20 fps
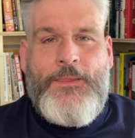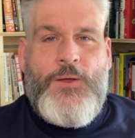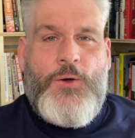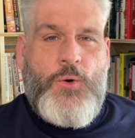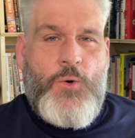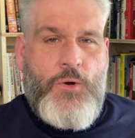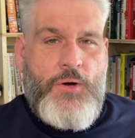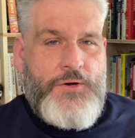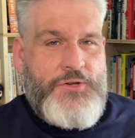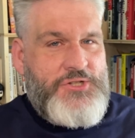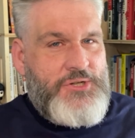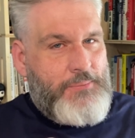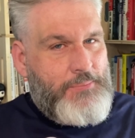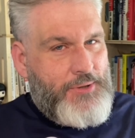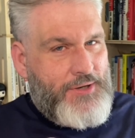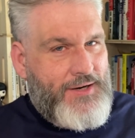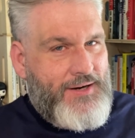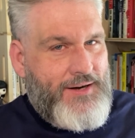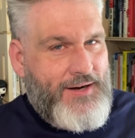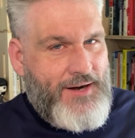Or to
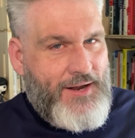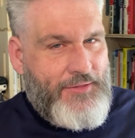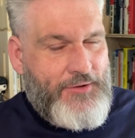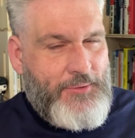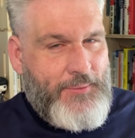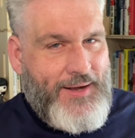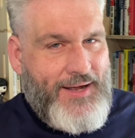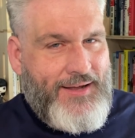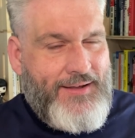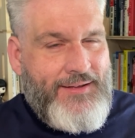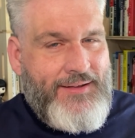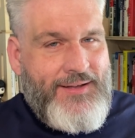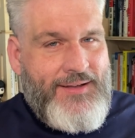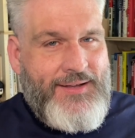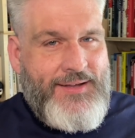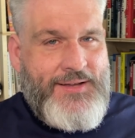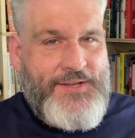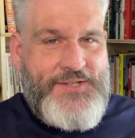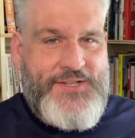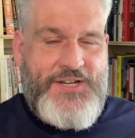put it another way,
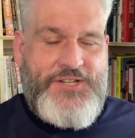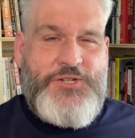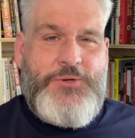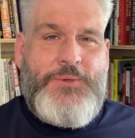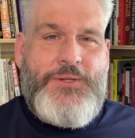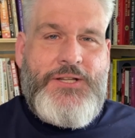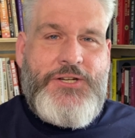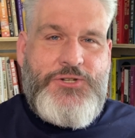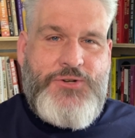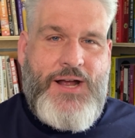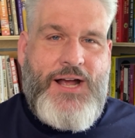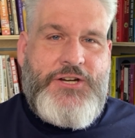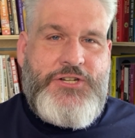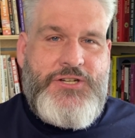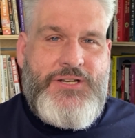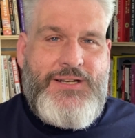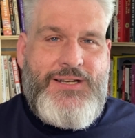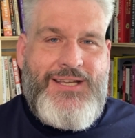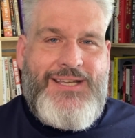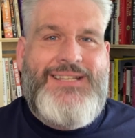sexual
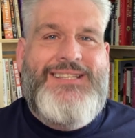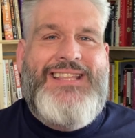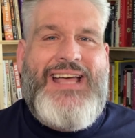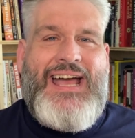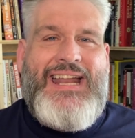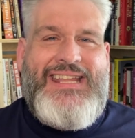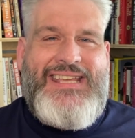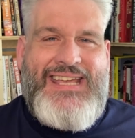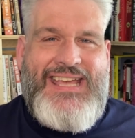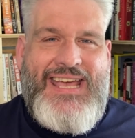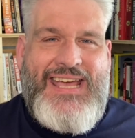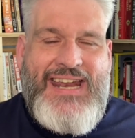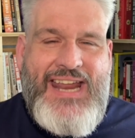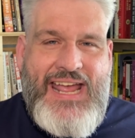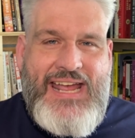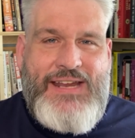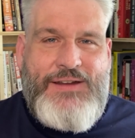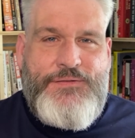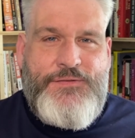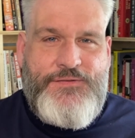attraction is that
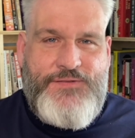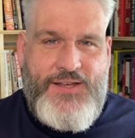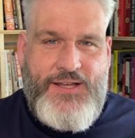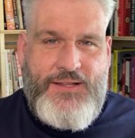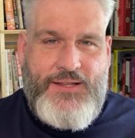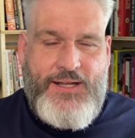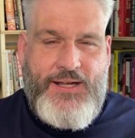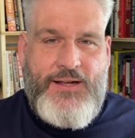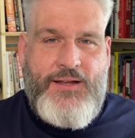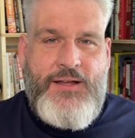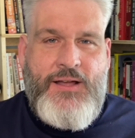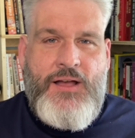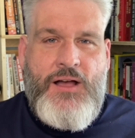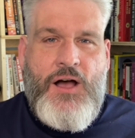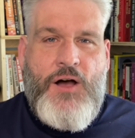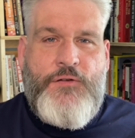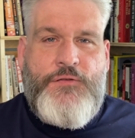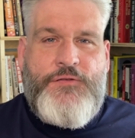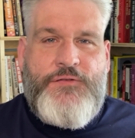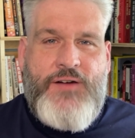innate feeling
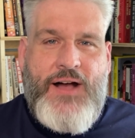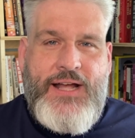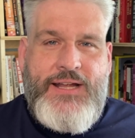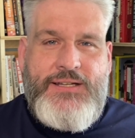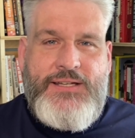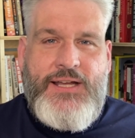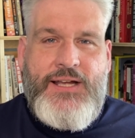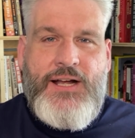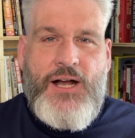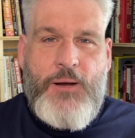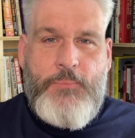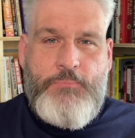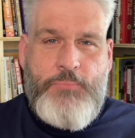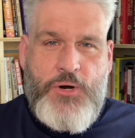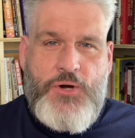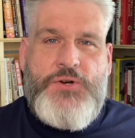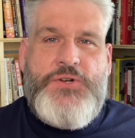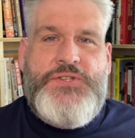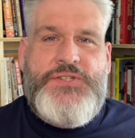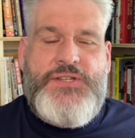of finding a
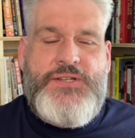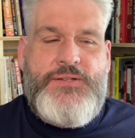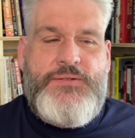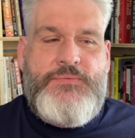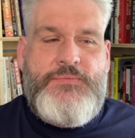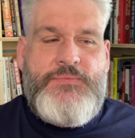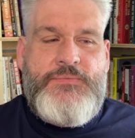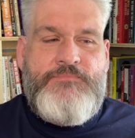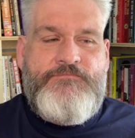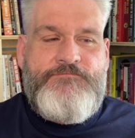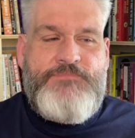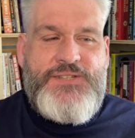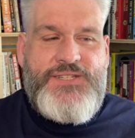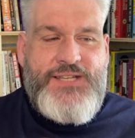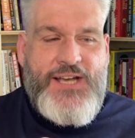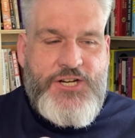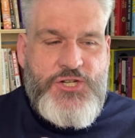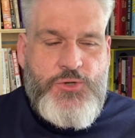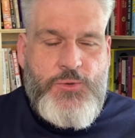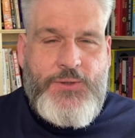person
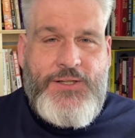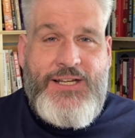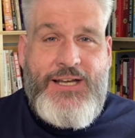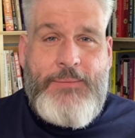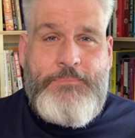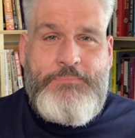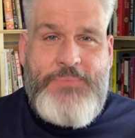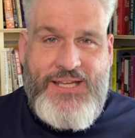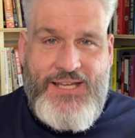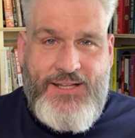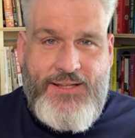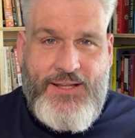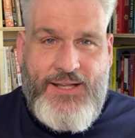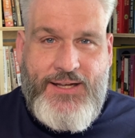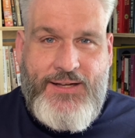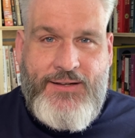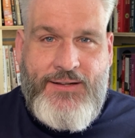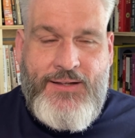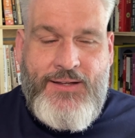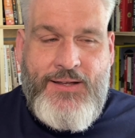sexually
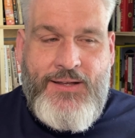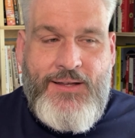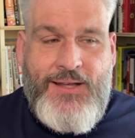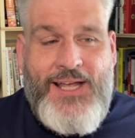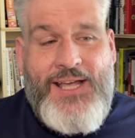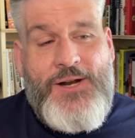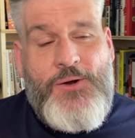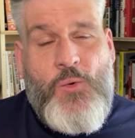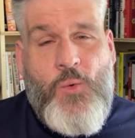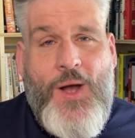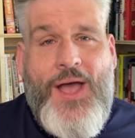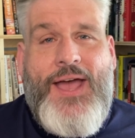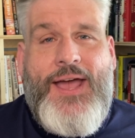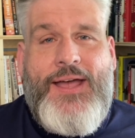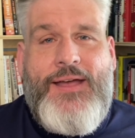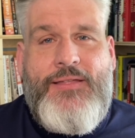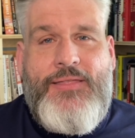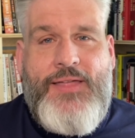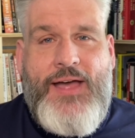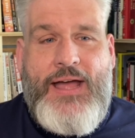appealing in a
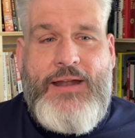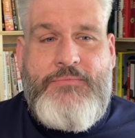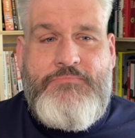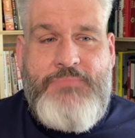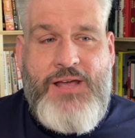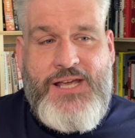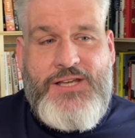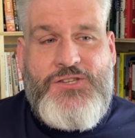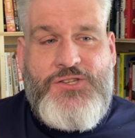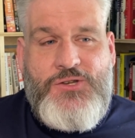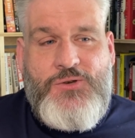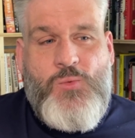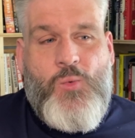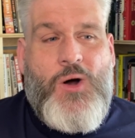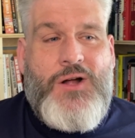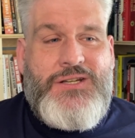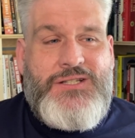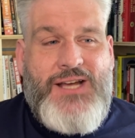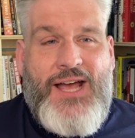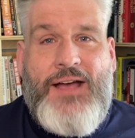way that makes you
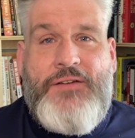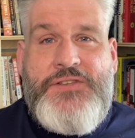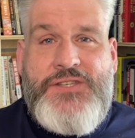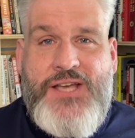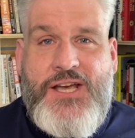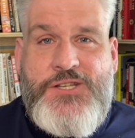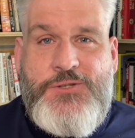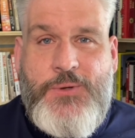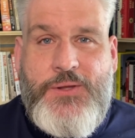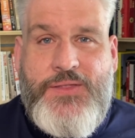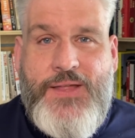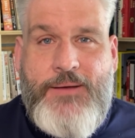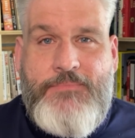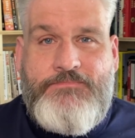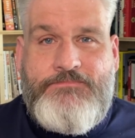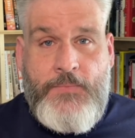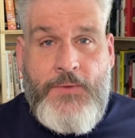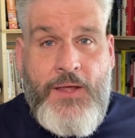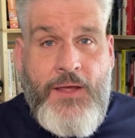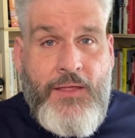want to have sex with them.
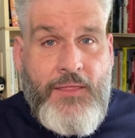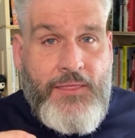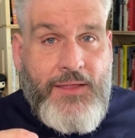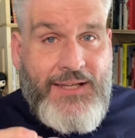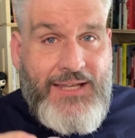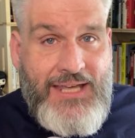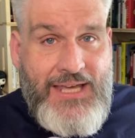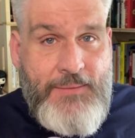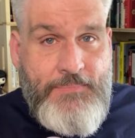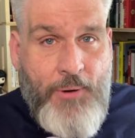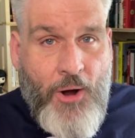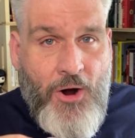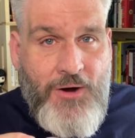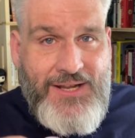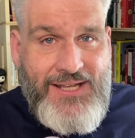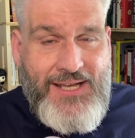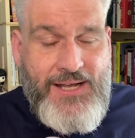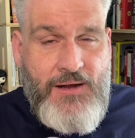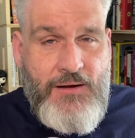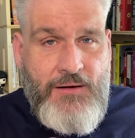The key
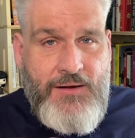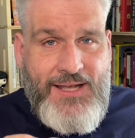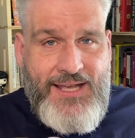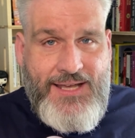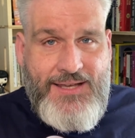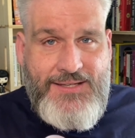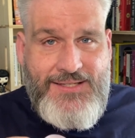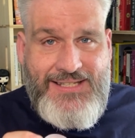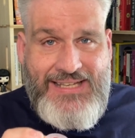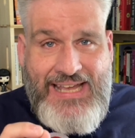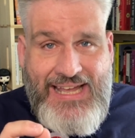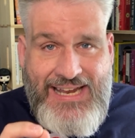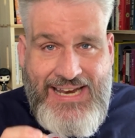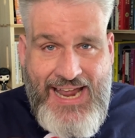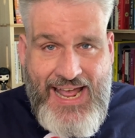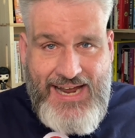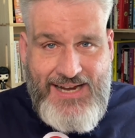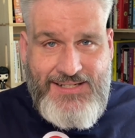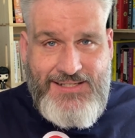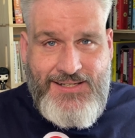part here is
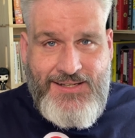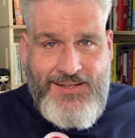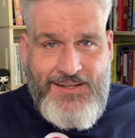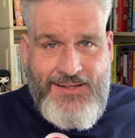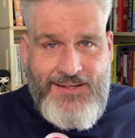innate.